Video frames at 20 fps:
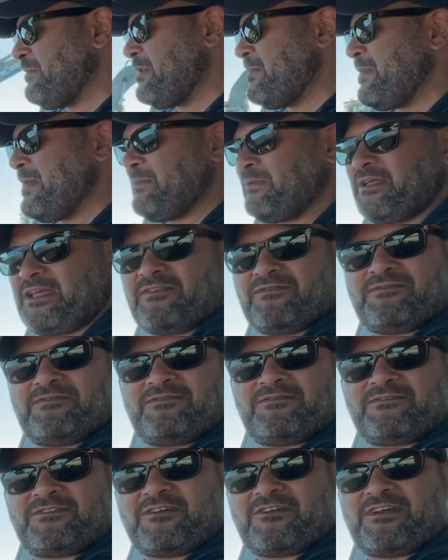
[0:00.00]
many people are you
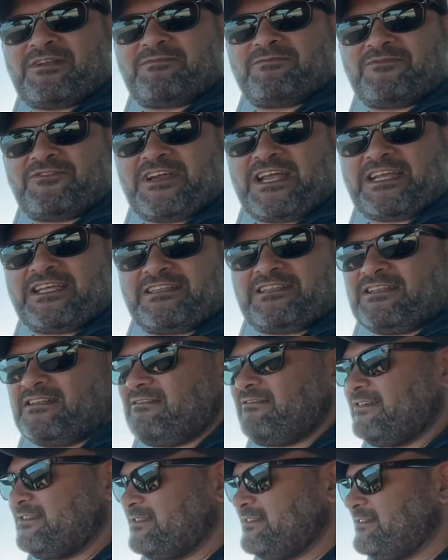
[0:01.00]
trying to drag at the
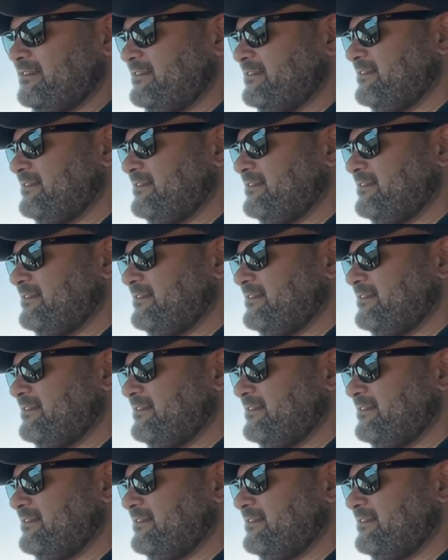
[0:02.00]
lights?